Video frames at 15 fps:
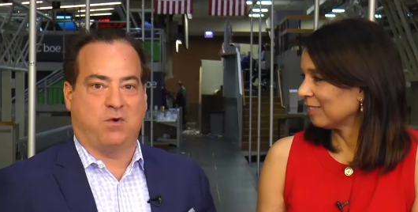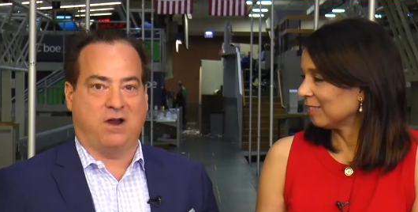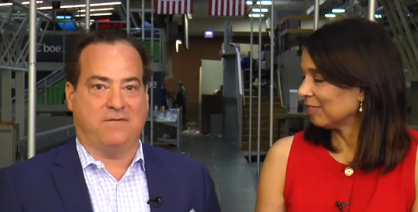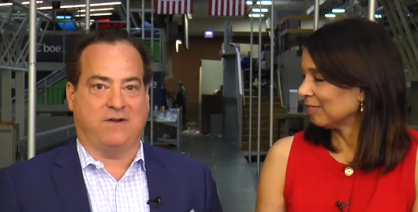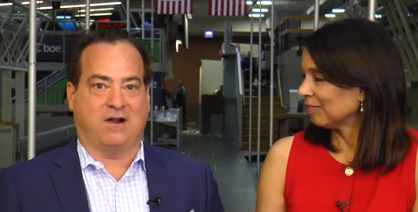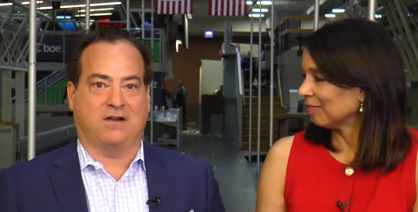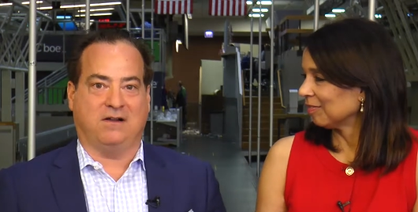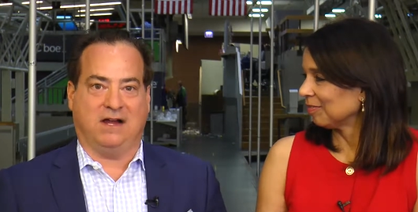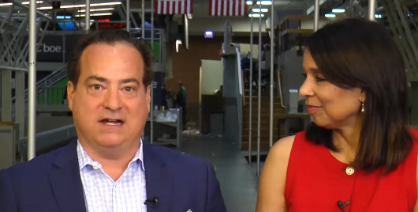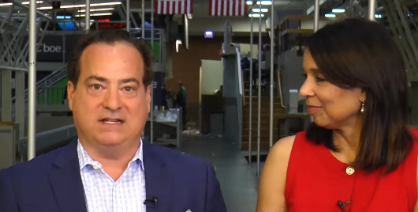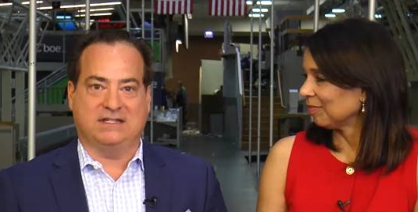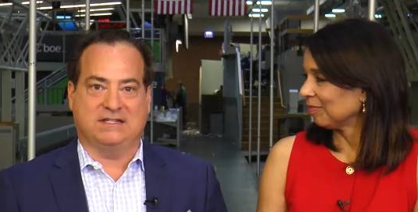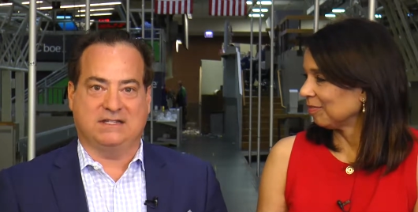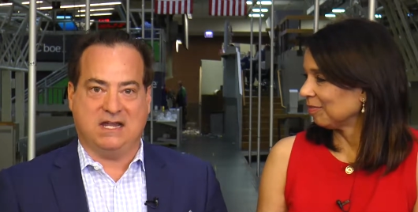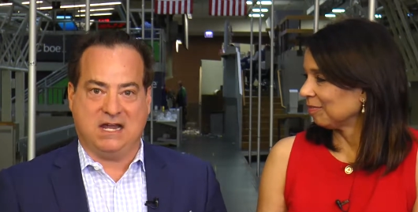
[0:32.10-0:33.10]
Speaker 1: one of our
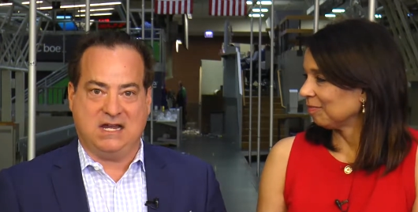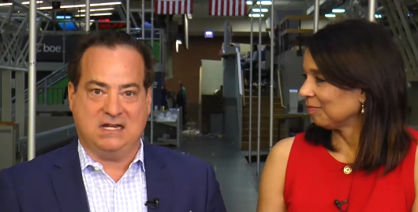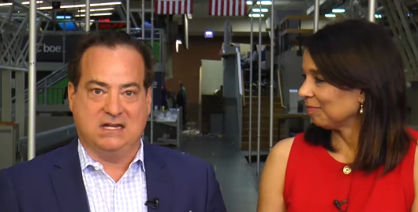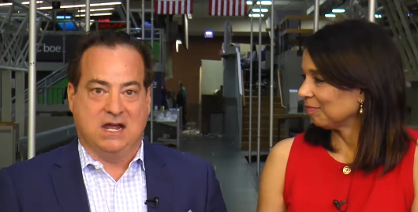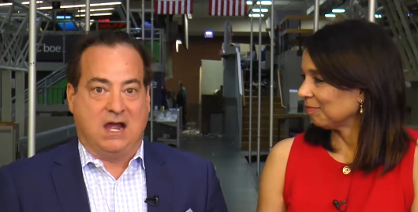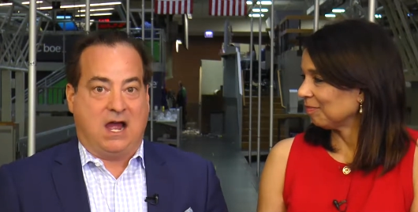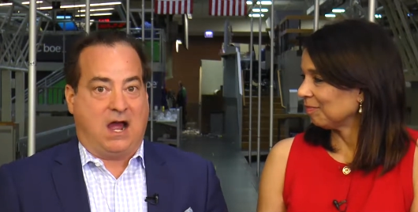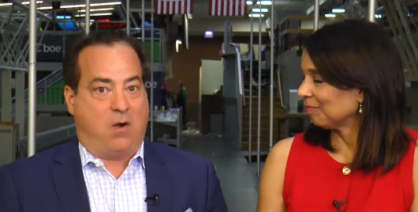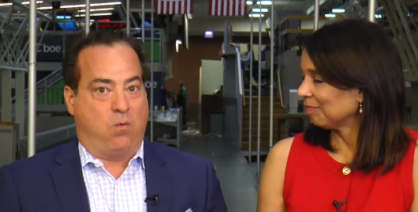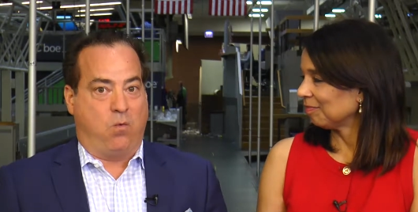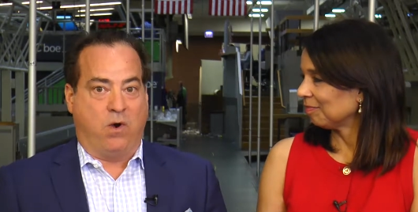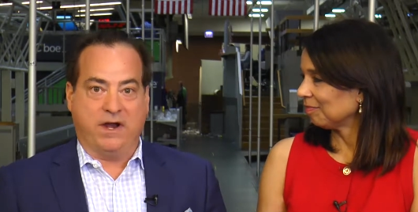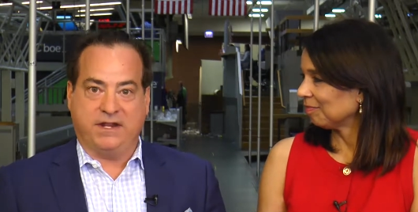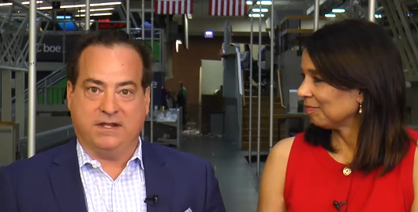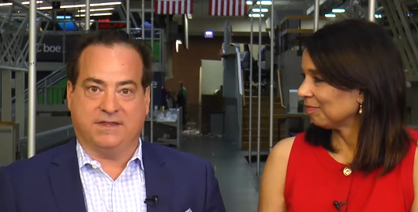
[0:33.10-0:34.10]
clients said, "What
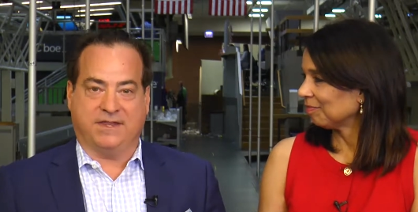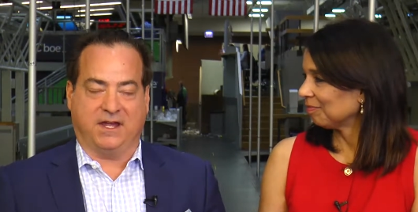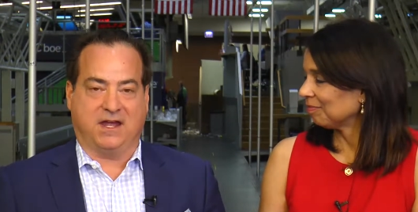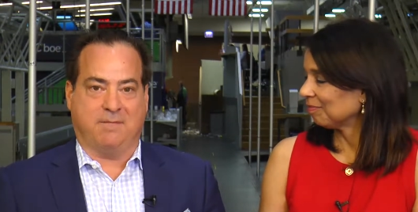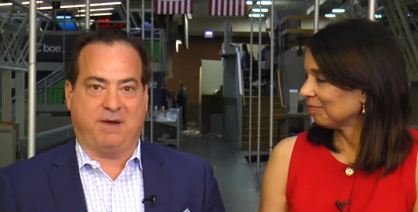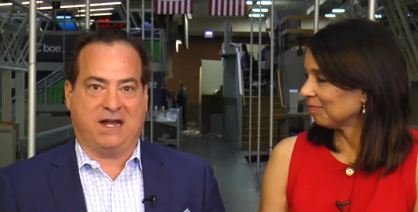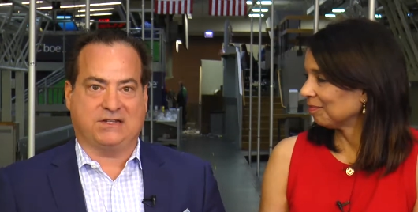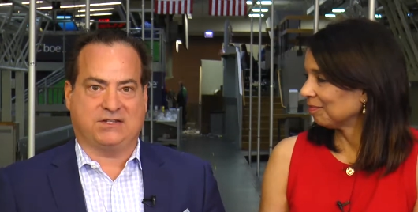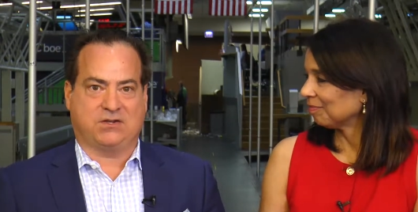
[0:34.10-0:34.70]
do you think about